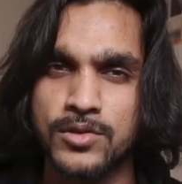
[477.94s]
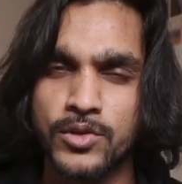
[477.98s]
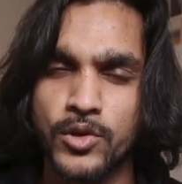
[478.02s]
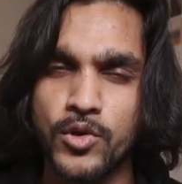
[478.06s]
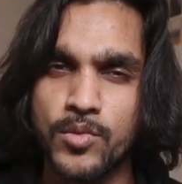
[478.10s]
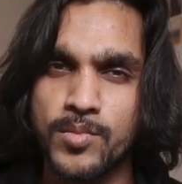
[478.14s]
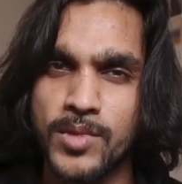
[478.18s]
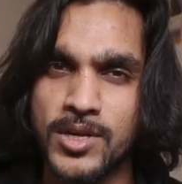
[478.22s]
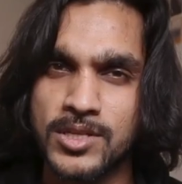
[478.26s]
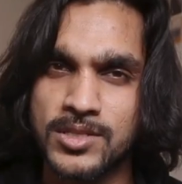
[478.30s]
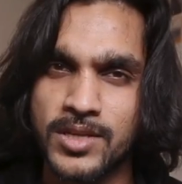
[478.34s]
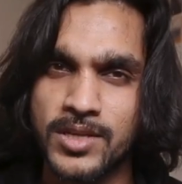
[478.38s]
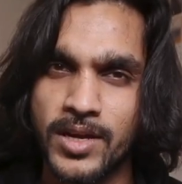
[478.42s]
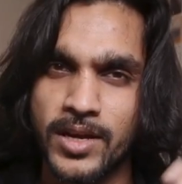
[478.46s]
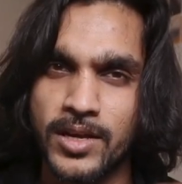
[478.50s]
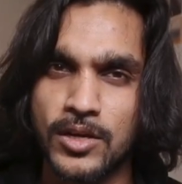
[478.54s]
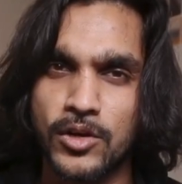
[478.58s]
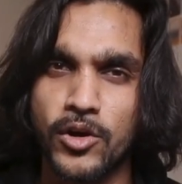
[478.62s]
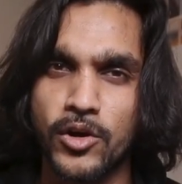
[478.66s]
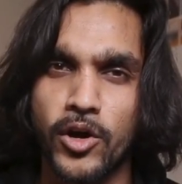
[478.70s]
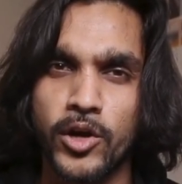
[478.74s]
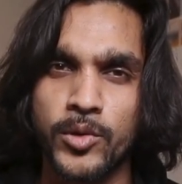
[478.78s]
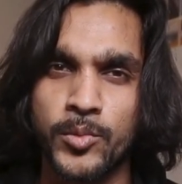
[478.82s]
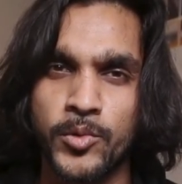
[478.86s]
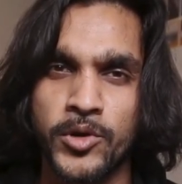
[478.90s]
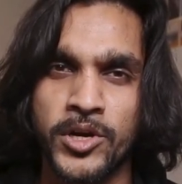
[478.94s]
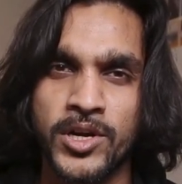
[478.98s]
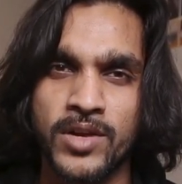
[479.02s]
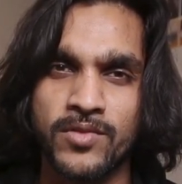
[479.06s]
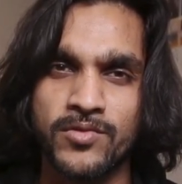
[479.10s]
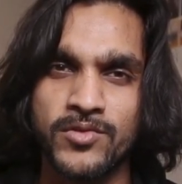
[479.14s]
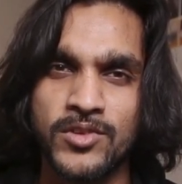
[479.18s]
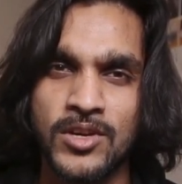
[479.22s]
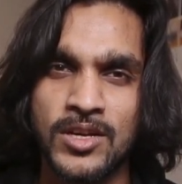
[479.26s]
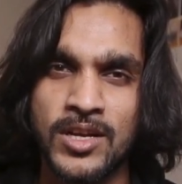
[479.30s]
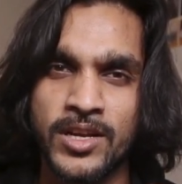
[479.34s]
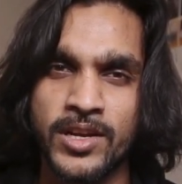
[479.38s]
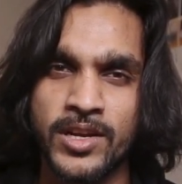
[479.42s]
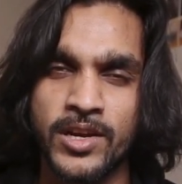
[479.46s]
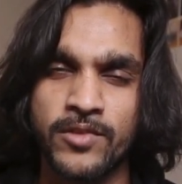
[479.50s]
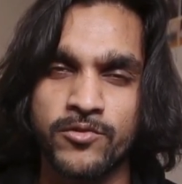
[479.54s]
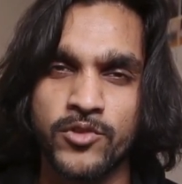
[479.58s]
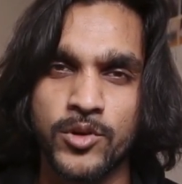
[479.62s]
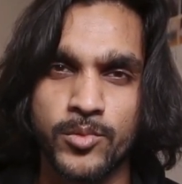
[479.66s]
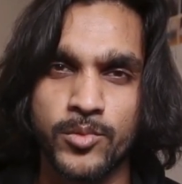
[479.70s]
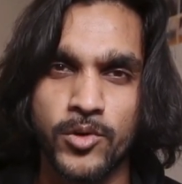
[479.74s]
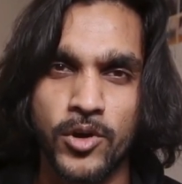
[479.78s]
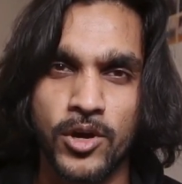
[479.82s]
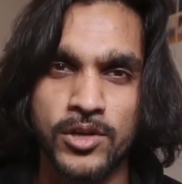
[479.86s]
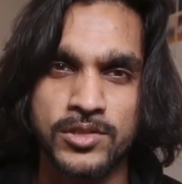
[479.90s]
So you must incorporate a weekly review
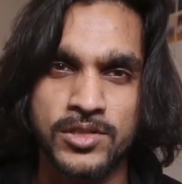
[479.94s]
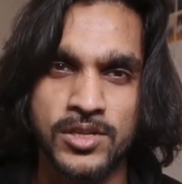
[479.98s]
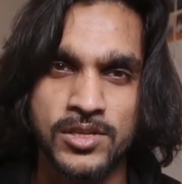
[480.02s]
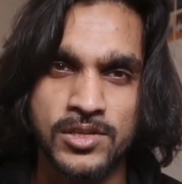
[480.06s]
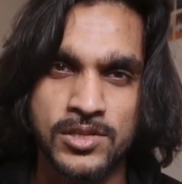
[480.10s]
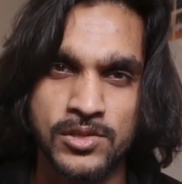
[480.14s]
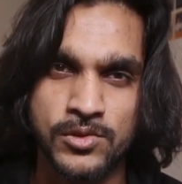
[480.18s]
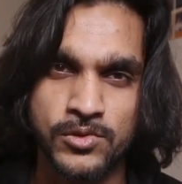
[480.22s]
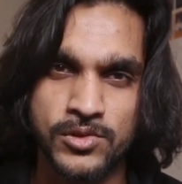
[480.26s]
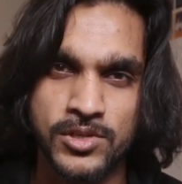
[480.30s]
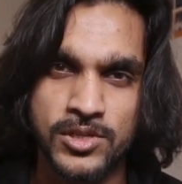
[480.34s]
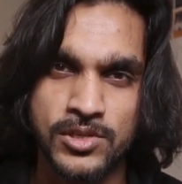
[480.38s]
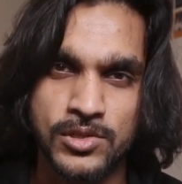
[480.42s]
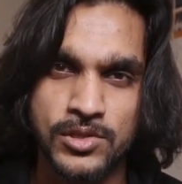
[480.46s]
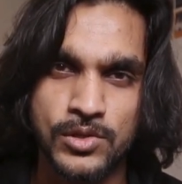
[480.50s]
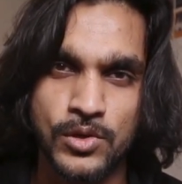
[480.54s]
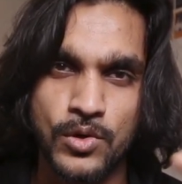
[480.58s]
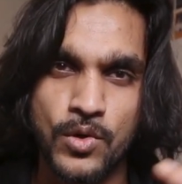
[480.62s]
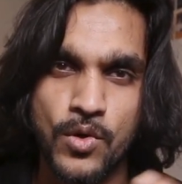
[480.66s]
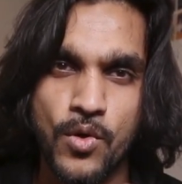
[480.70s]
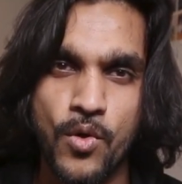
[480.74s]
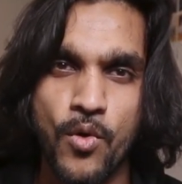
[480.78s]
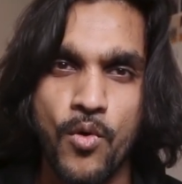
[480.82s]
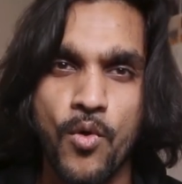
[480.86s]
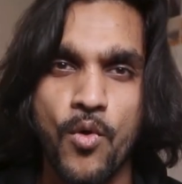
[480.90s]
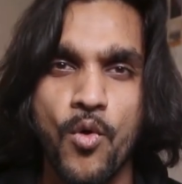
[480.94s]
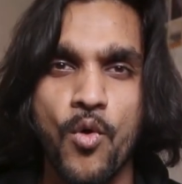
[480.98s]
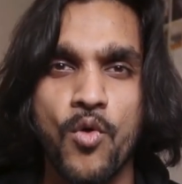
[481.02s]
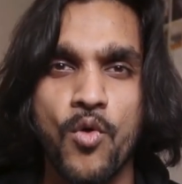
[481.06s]
process to just go